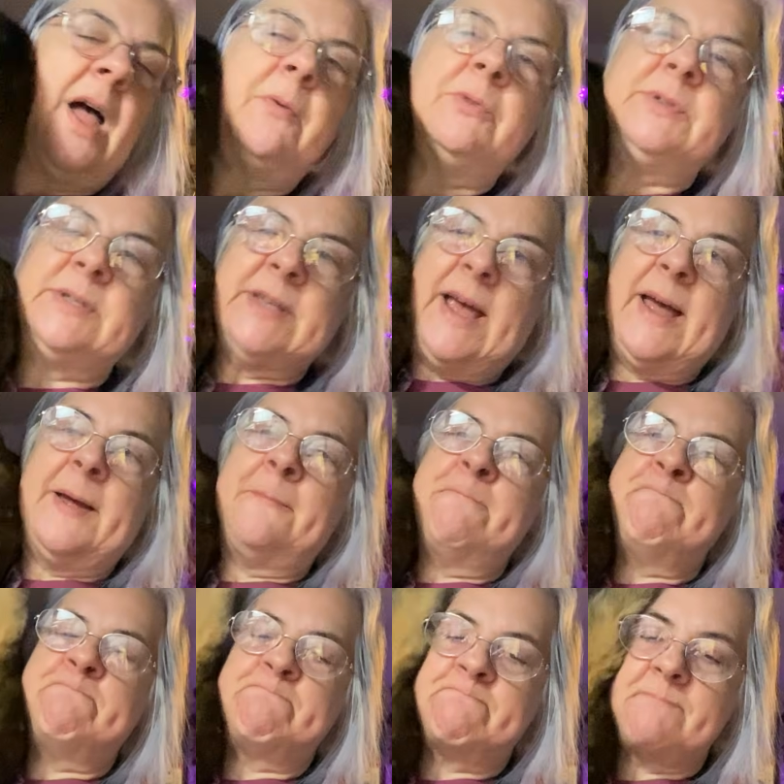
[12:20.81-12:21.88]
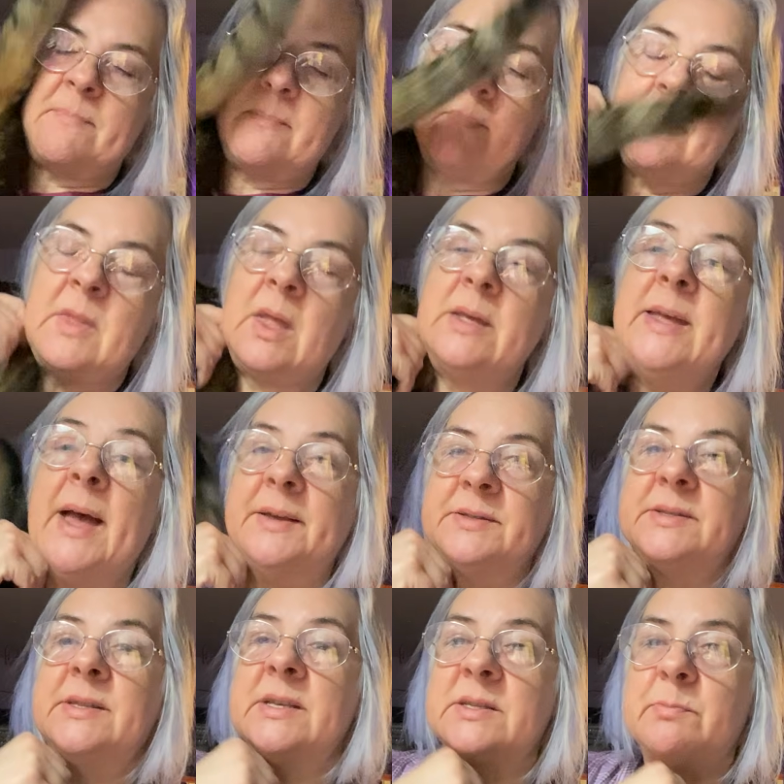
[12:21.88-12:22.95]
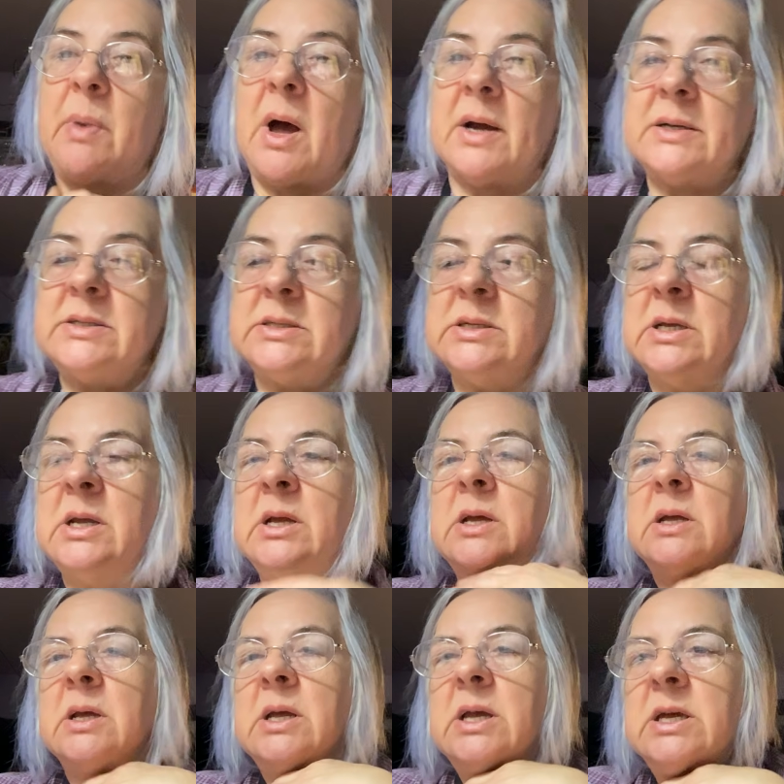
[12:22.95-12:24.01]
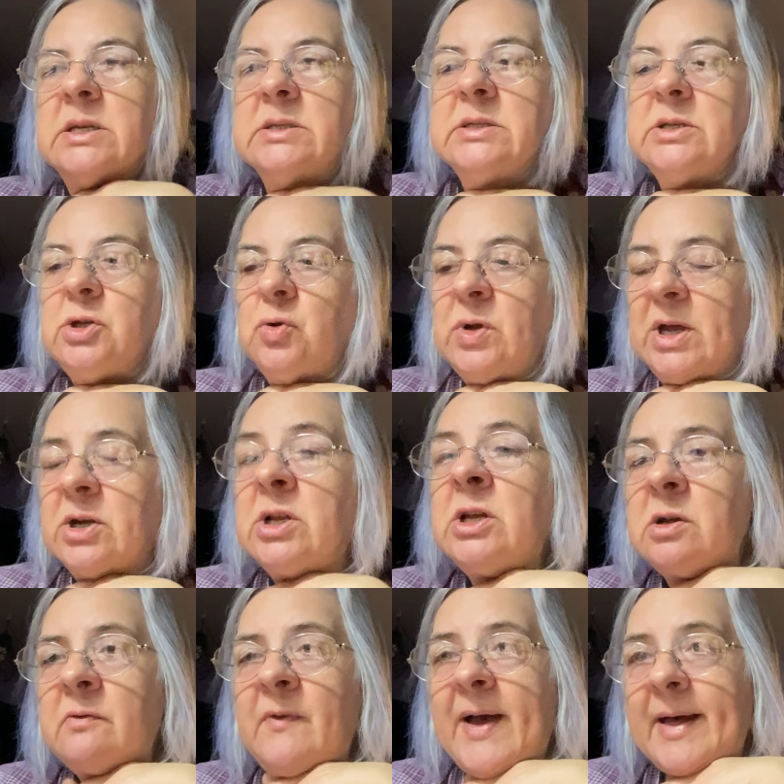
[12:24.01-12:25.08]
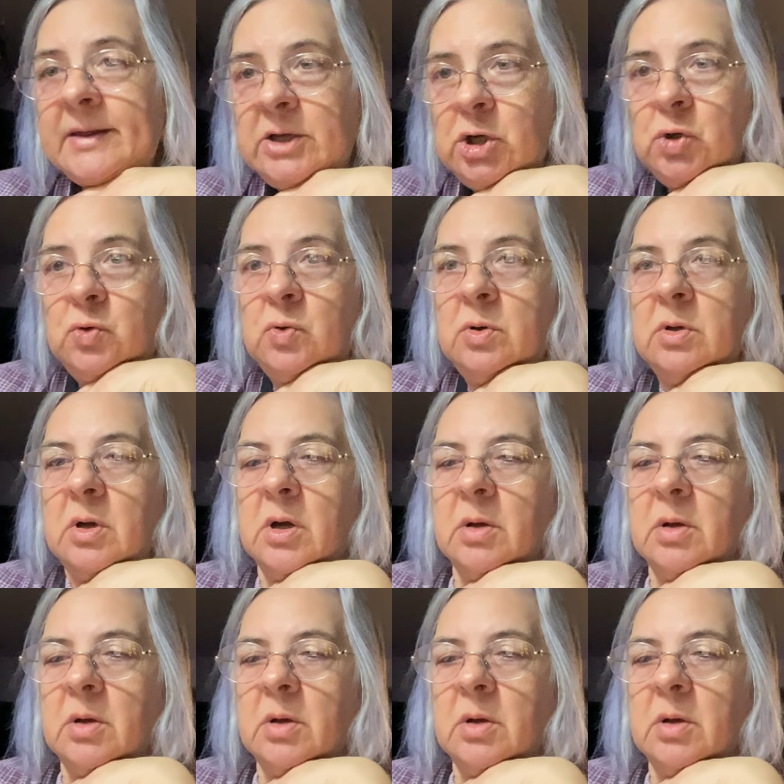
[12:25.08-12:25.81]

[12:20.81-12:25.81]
would say, yes, this box is you getting your value,